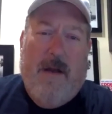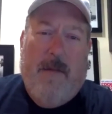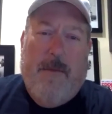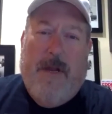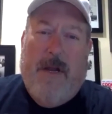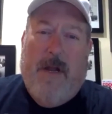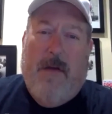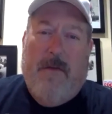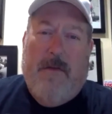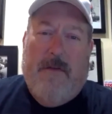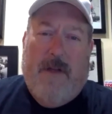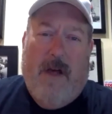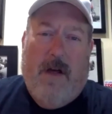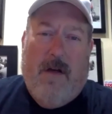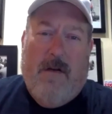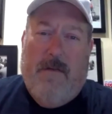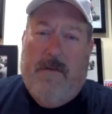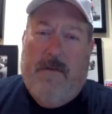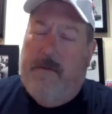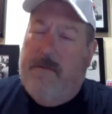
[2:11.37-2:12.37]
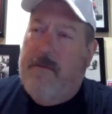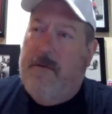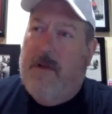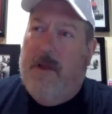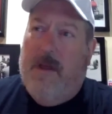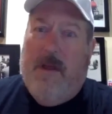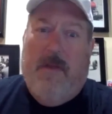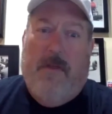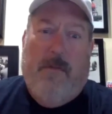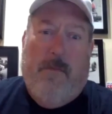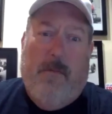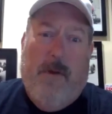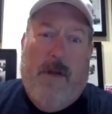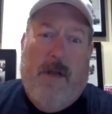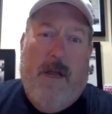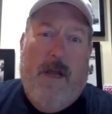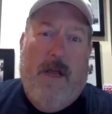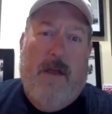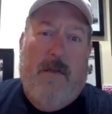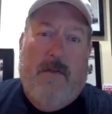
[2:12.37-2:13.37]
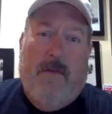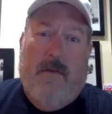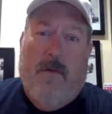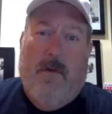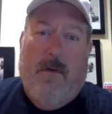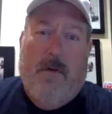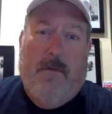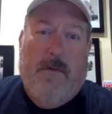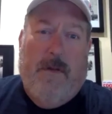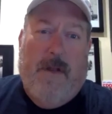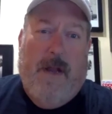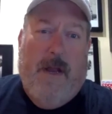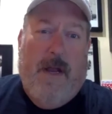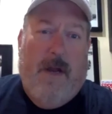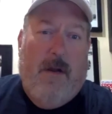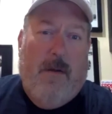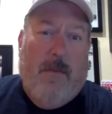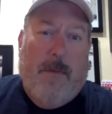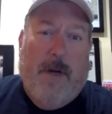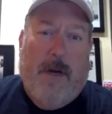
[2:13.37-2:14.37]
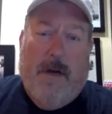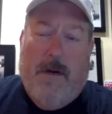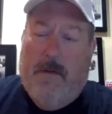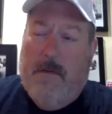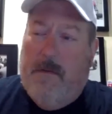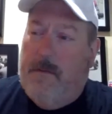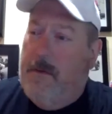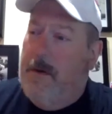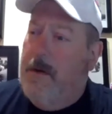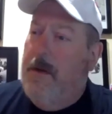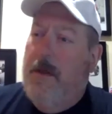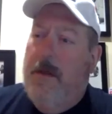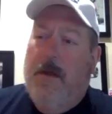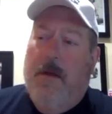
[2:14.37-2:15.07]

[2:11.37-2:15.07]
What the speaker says: I mean, I was out of it for like 3 days going over the handlebars when